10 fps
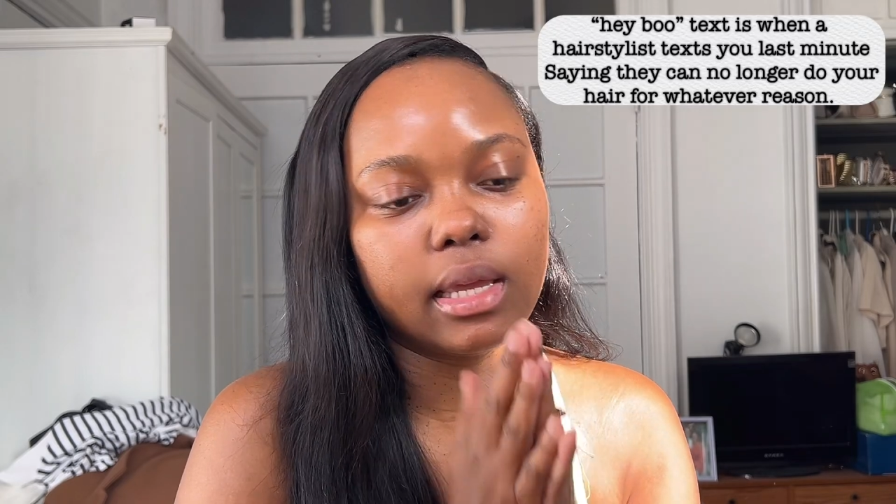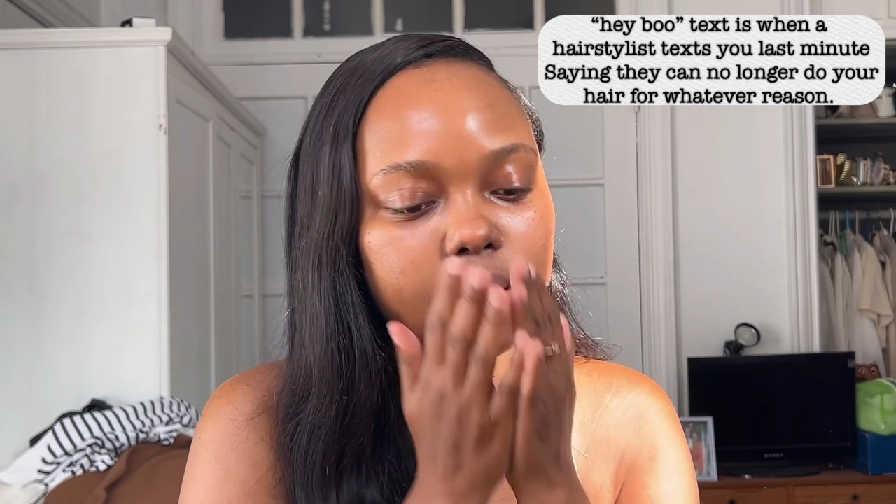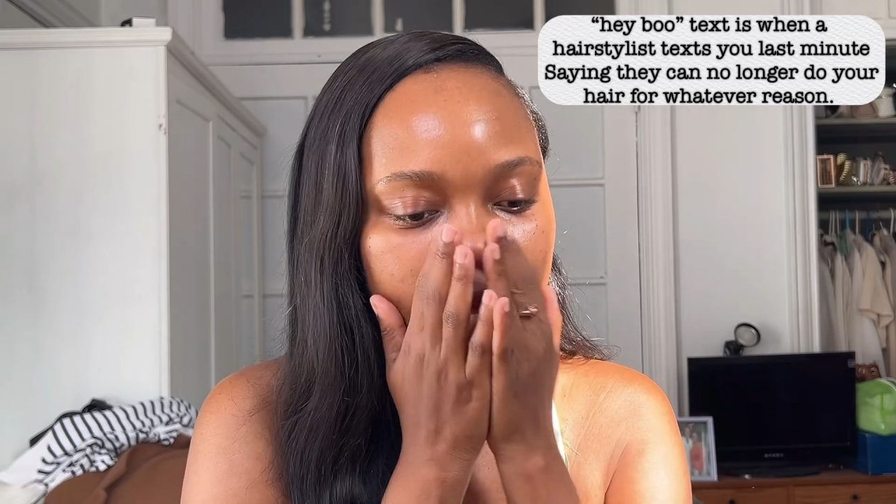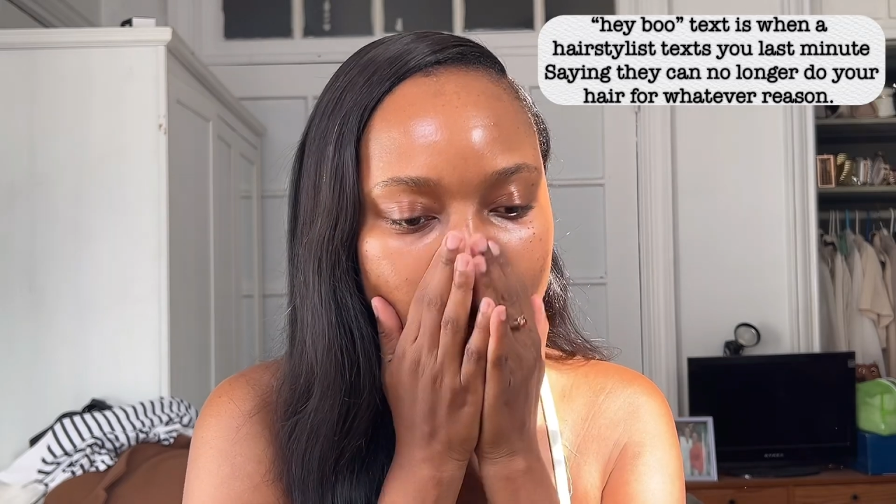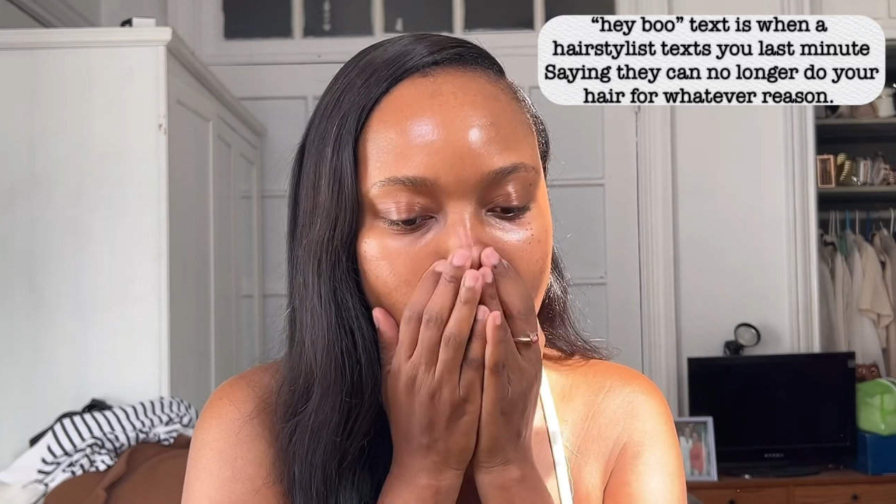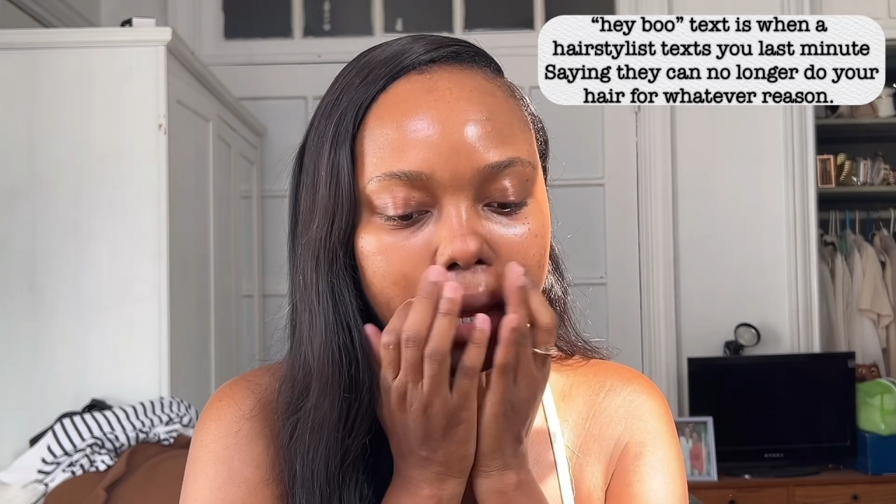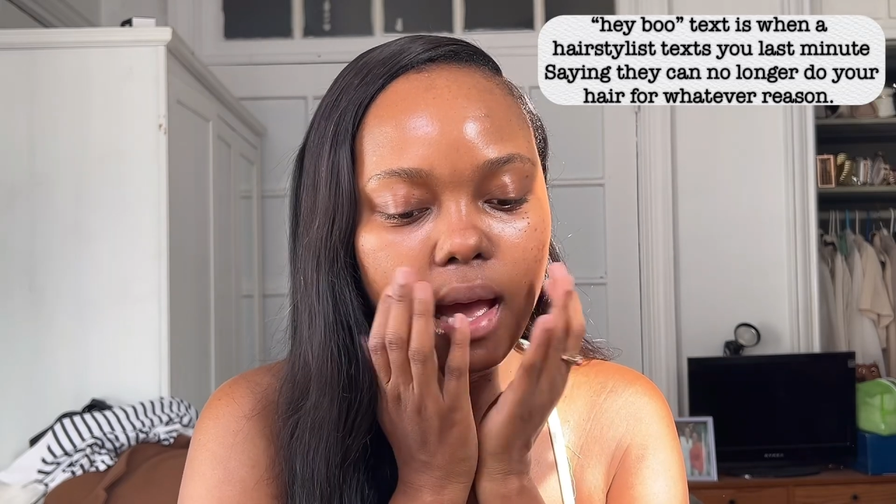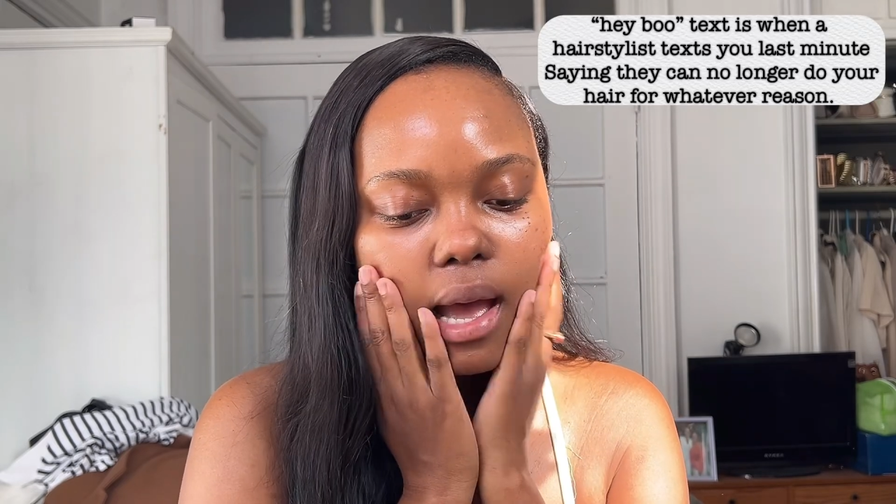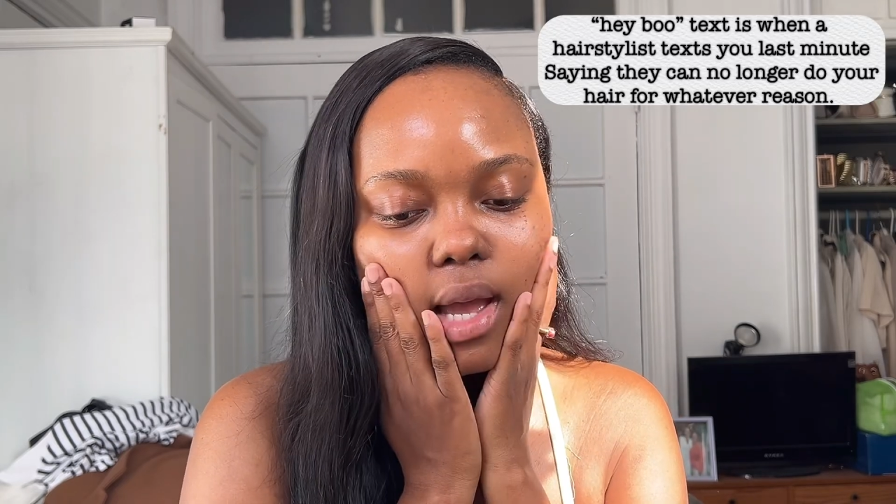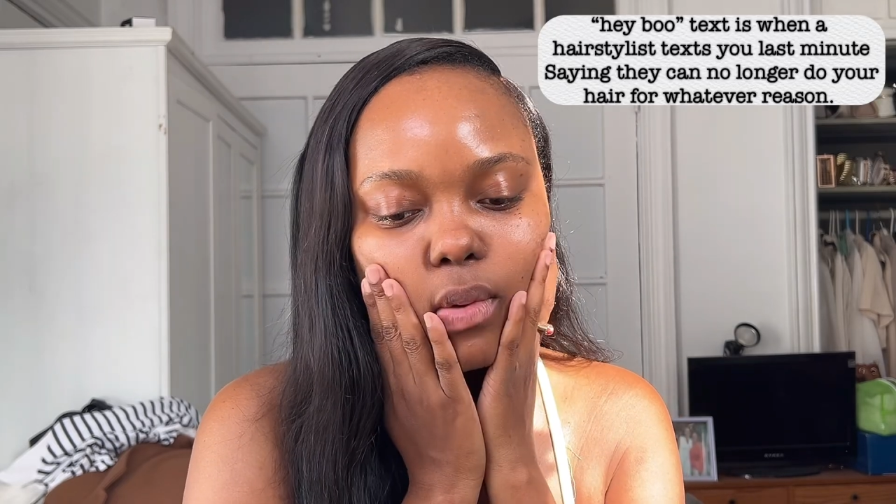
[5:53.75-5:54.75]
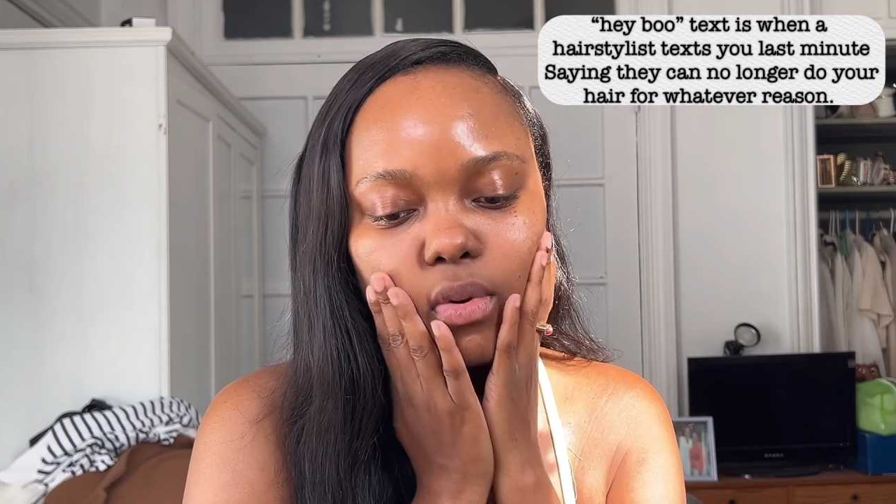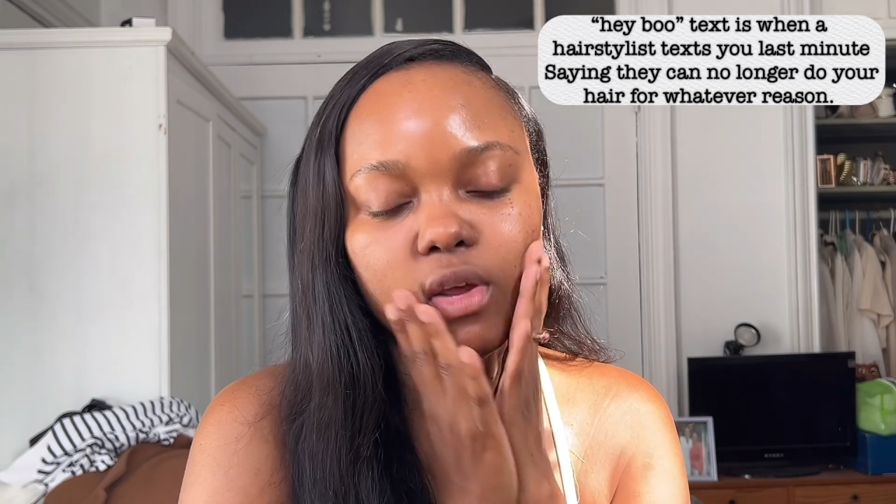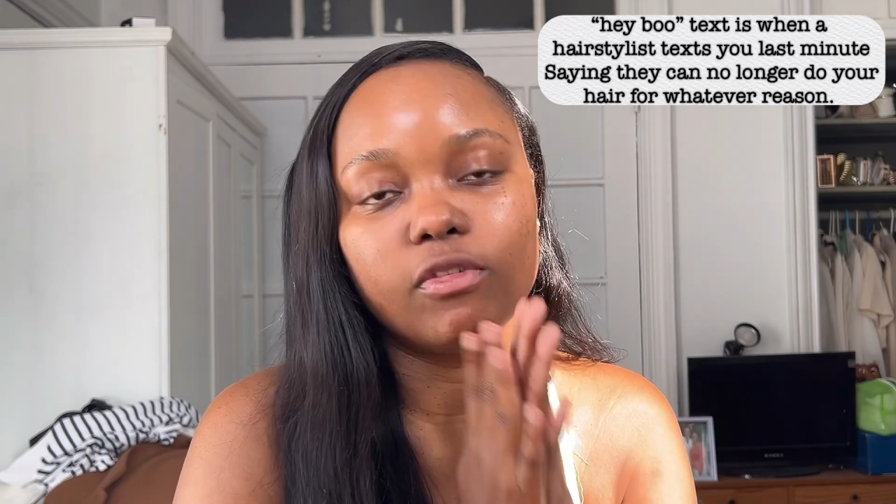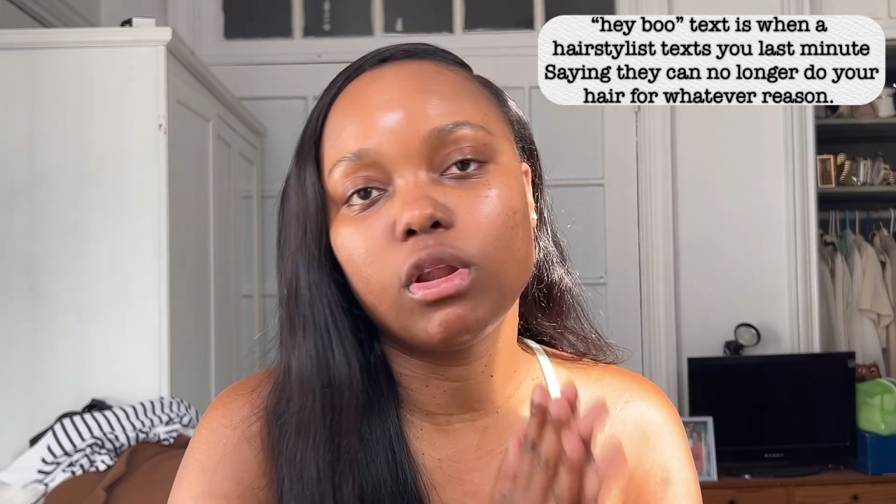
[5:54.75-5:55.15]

Like, I would have